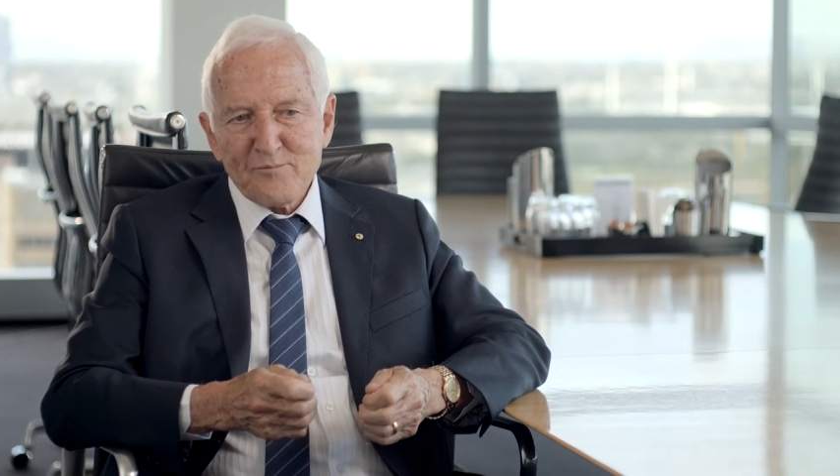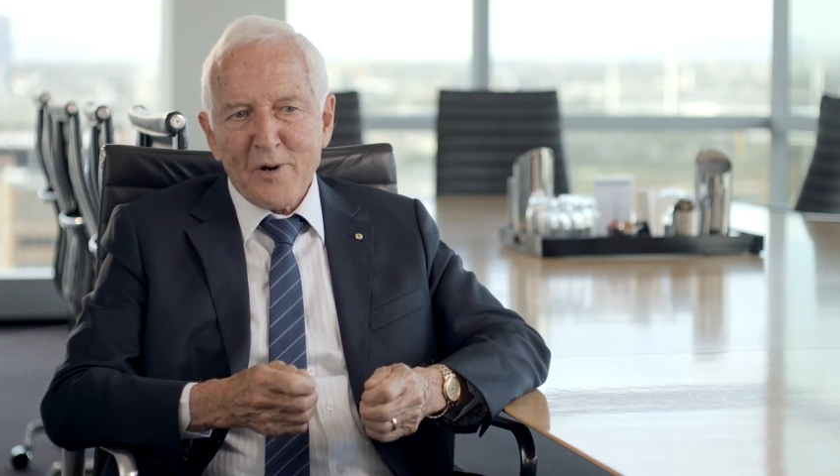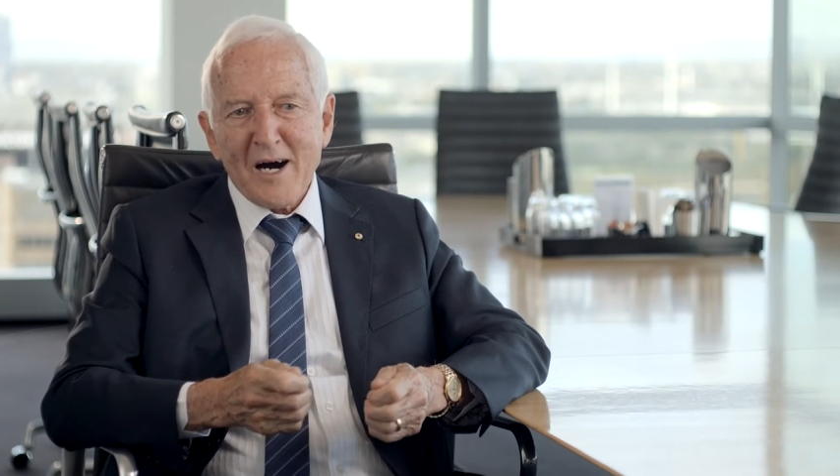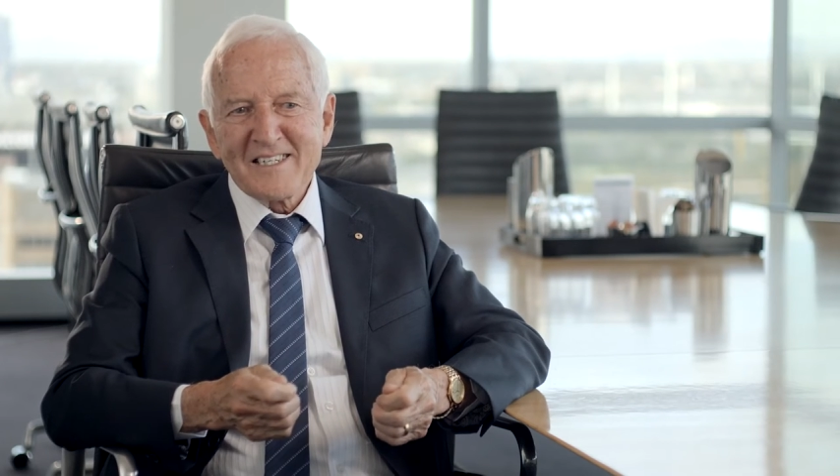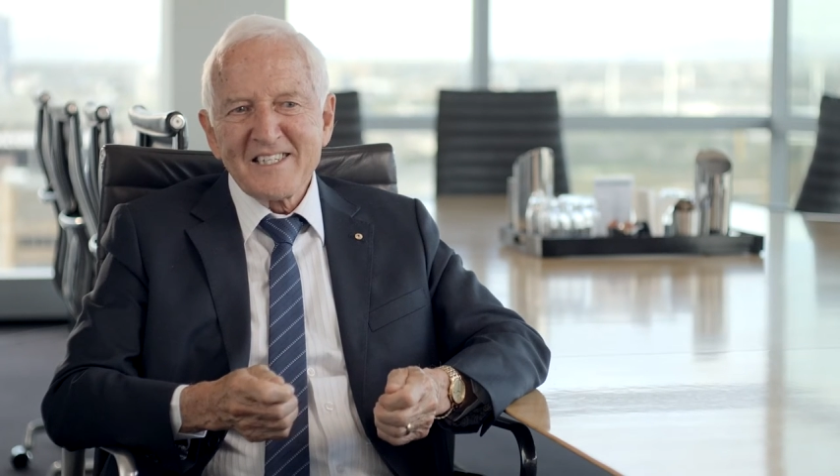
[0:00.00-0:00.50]

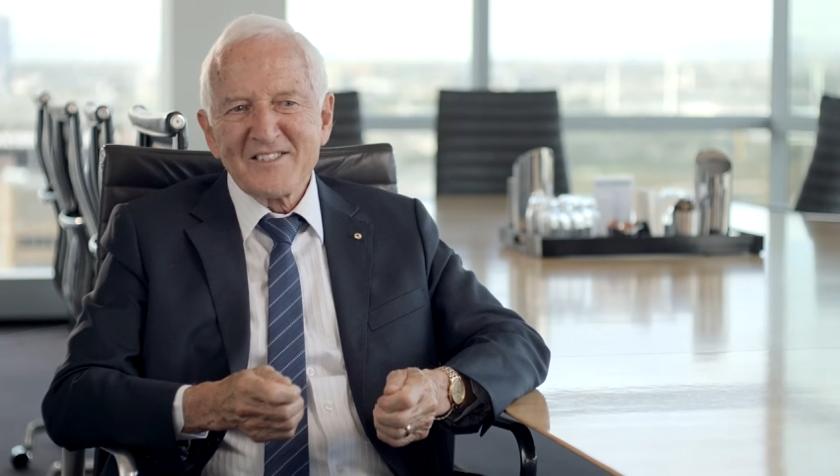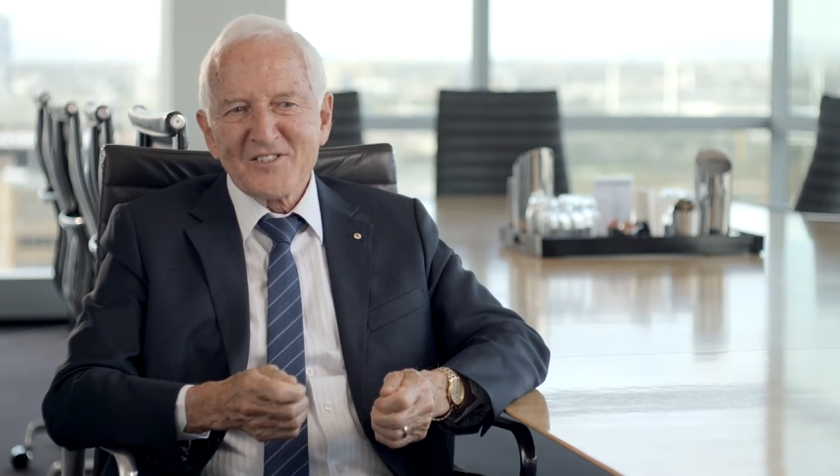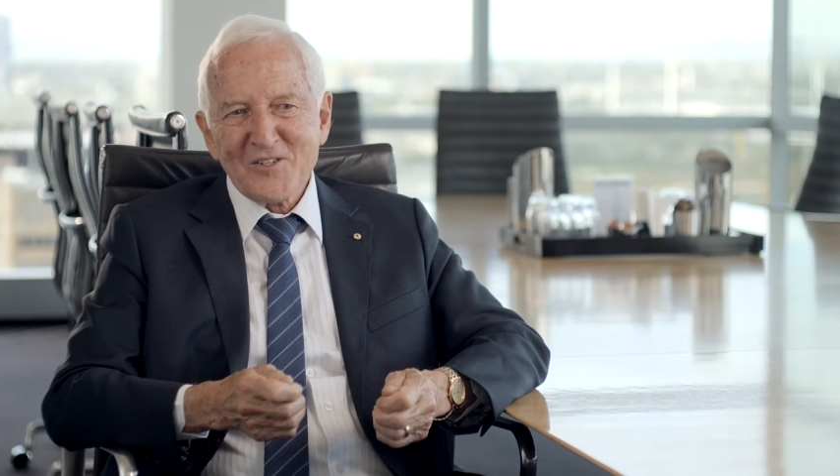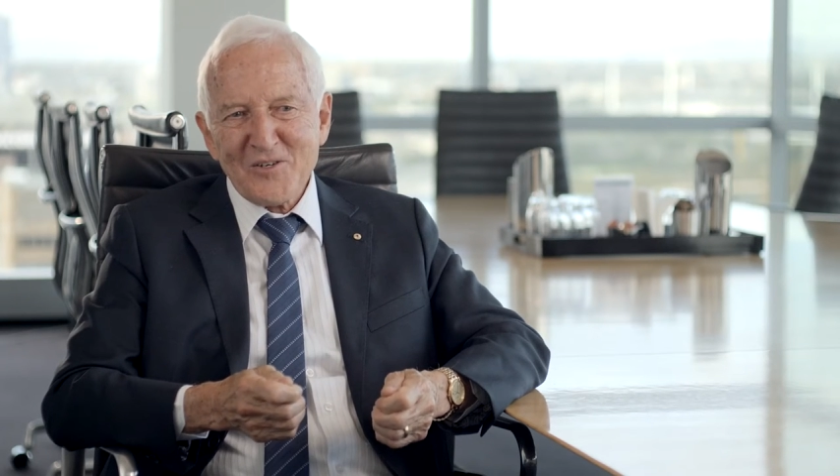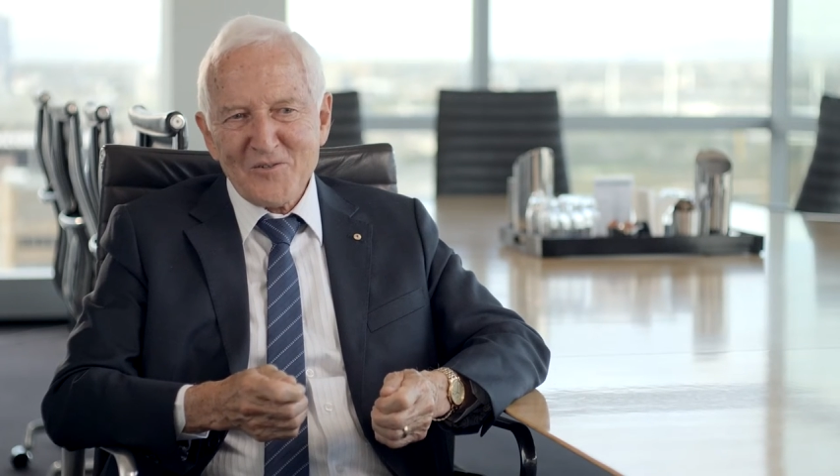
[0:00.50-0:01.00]
bite
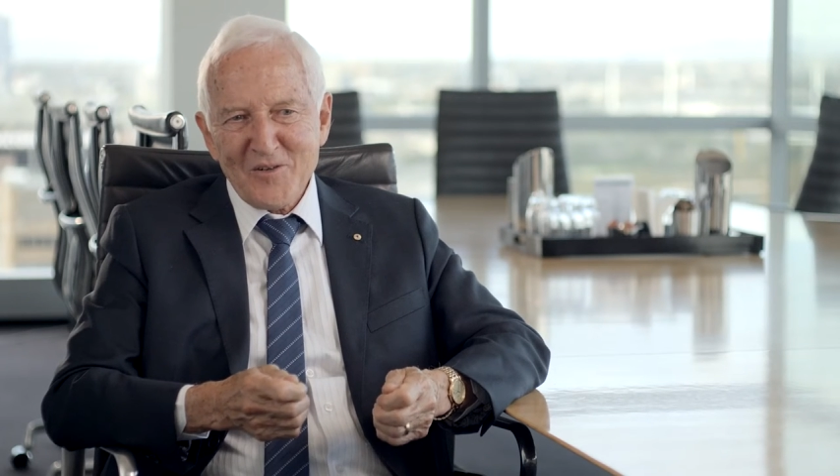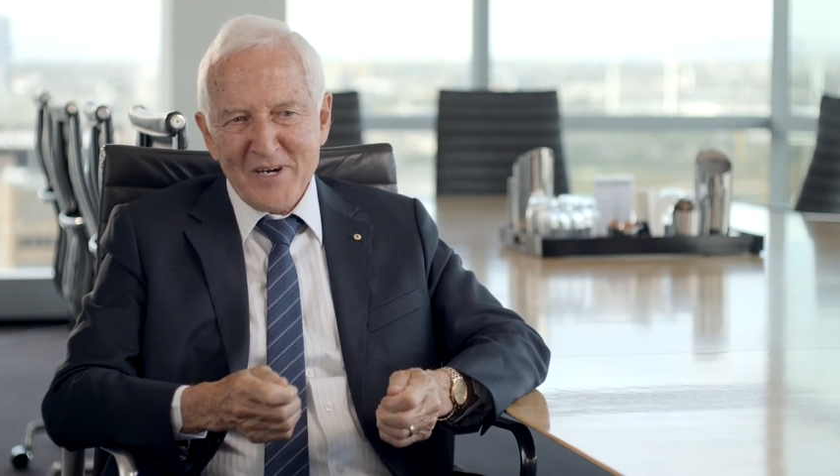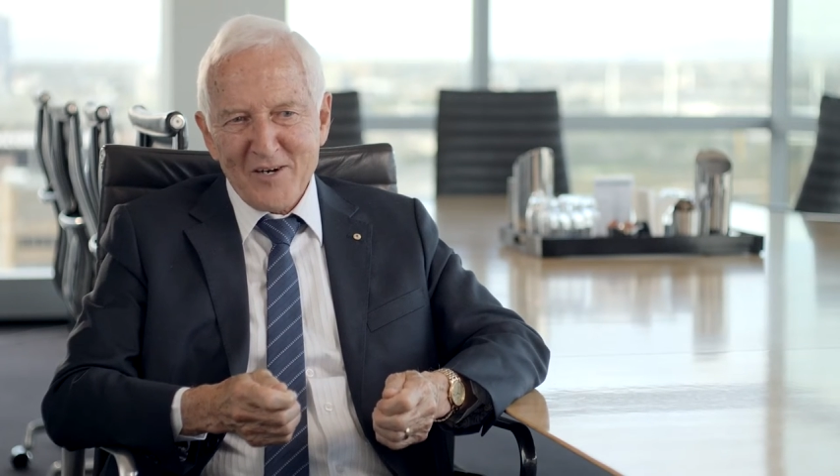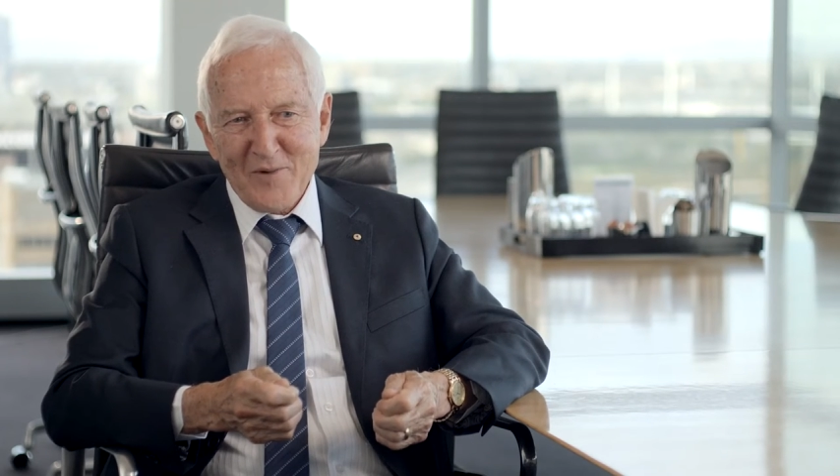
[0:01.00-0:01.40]
into the middle